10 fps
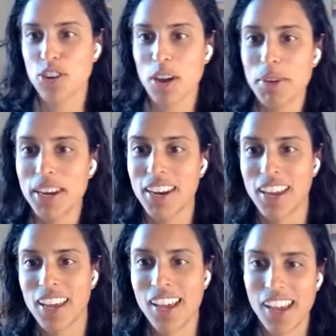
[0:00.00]
sure. I mean,
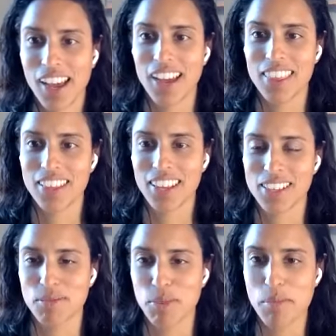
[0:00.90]
I think
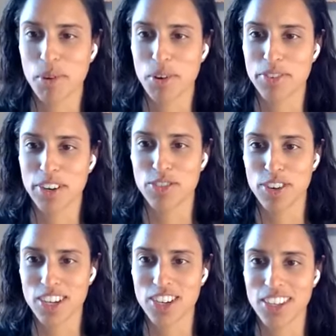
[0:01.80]
that's way more of an
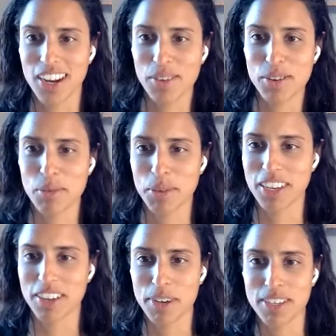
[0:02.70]
introduction than I would
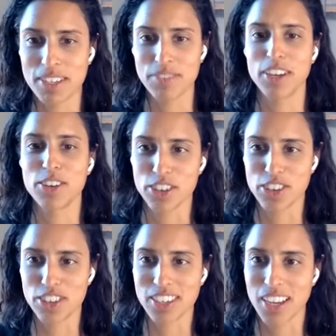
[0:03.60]
normally give myself. I usually
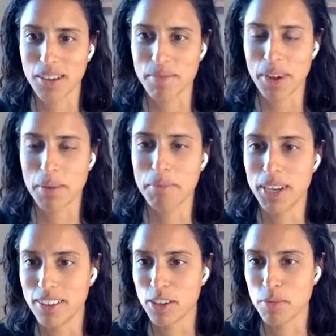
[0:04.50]
just say I'm I'm
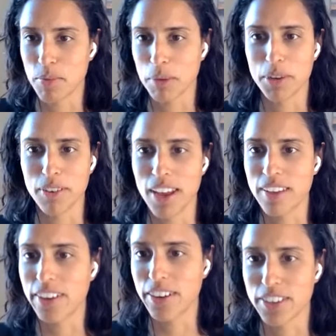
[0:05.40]
You probably don't
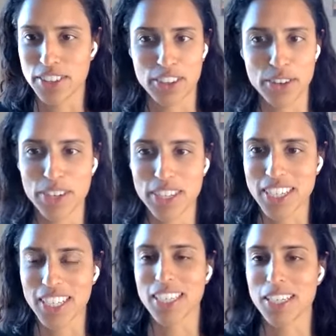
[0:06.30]
have any reason, good
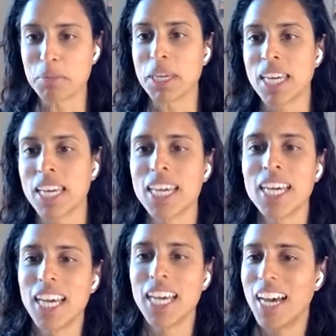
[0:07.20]
reason to listen to me.
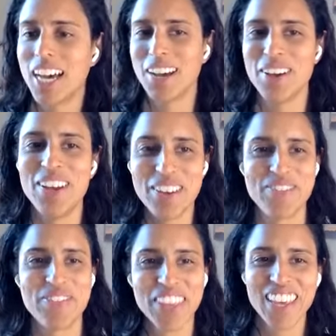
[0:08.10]
Uh,